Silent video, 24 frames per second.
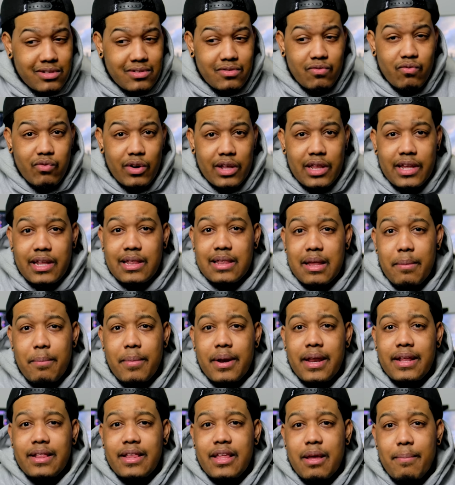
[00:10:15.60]
really
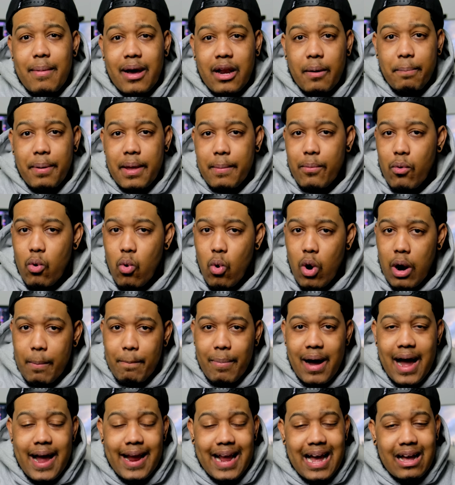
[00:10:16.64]
limiting the amount of people who are
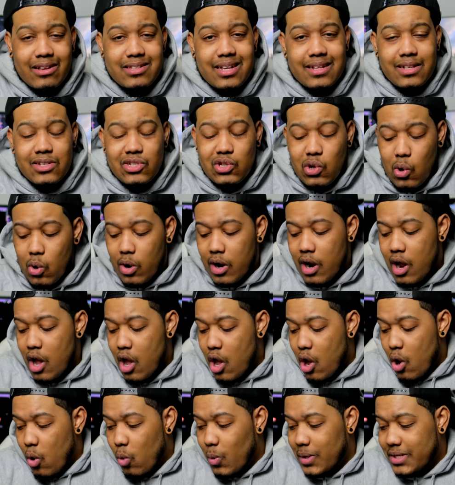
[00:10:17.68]
buying outside the store,
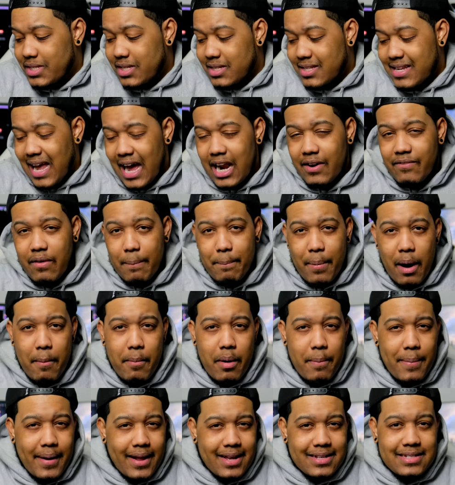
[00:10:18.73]
which is kind of a bummer
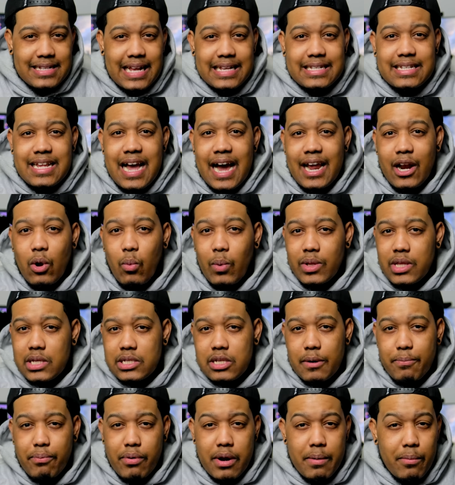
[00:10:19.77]
because that's kind of what the
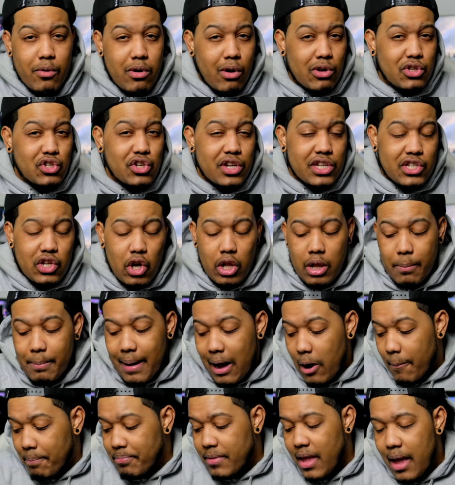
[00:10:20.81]
Supreme culture is all
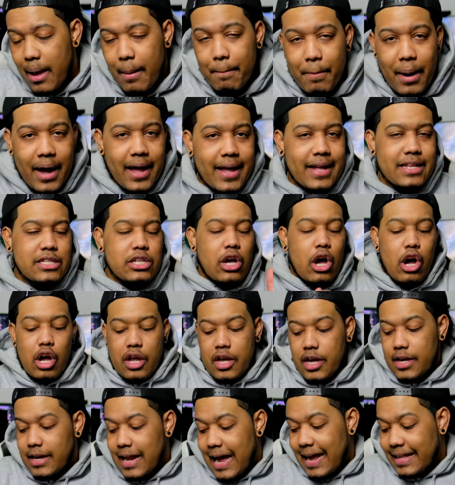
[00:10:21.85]
about. But it's all
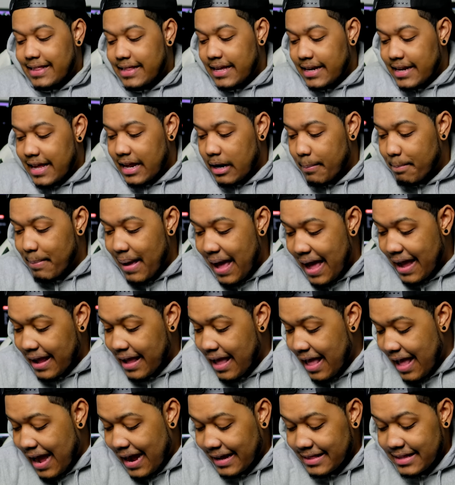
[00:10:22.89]
good. I did get a bag.
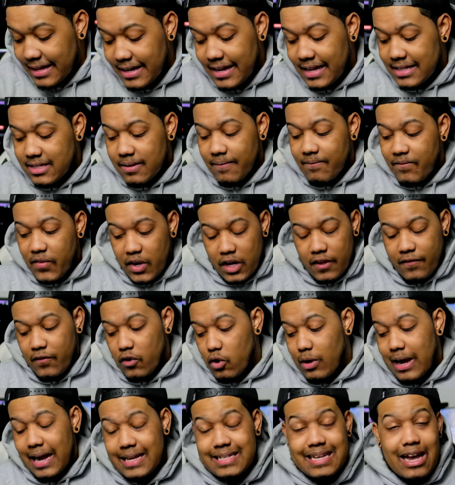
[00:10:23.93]
I did get some footage for you
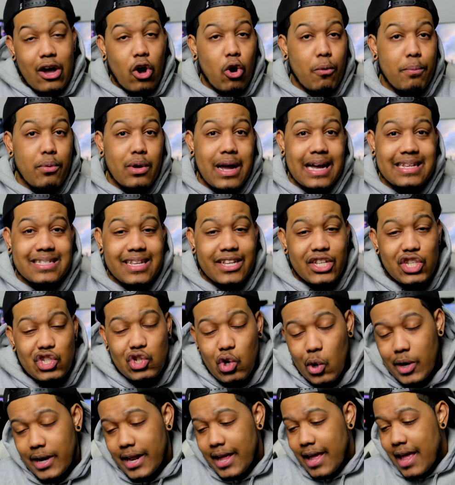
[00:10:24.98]
guys. I hope you guys
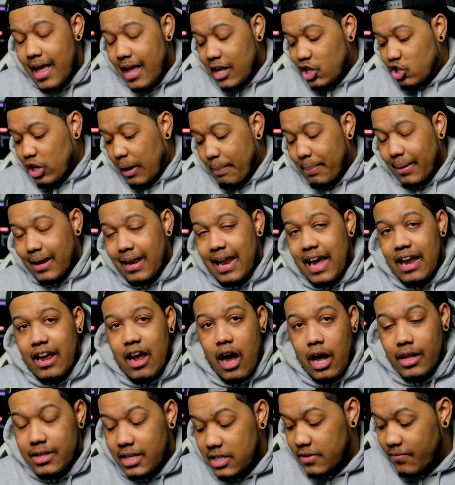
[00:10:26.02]
enjoyed it. Drop a like
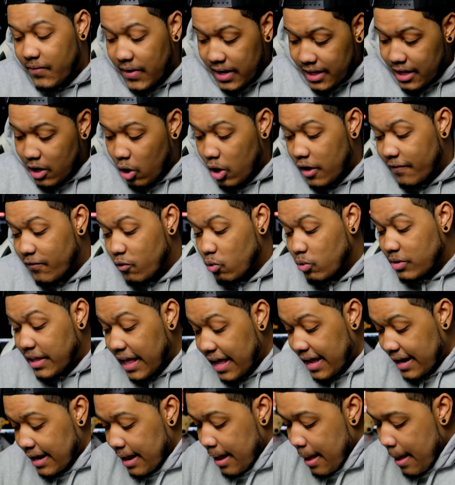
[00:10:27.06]
on this video if you
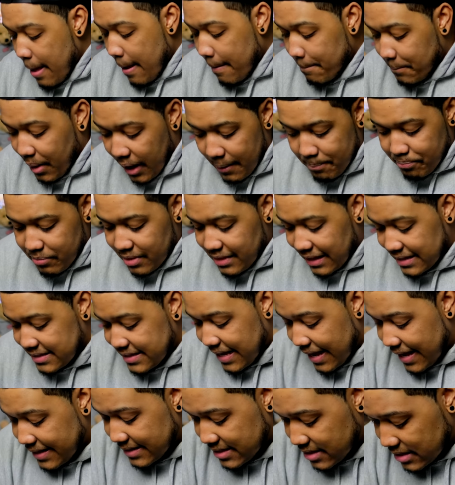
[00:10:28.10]
did. But let's
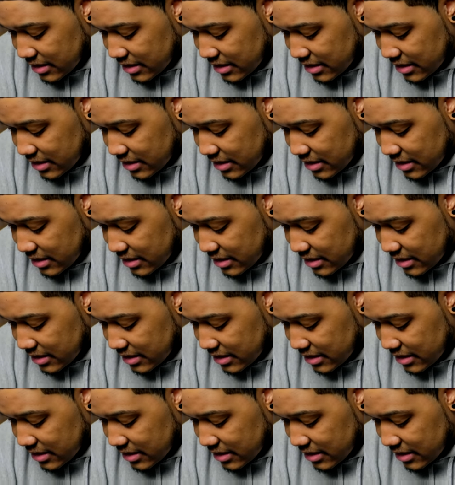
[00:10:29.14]
get into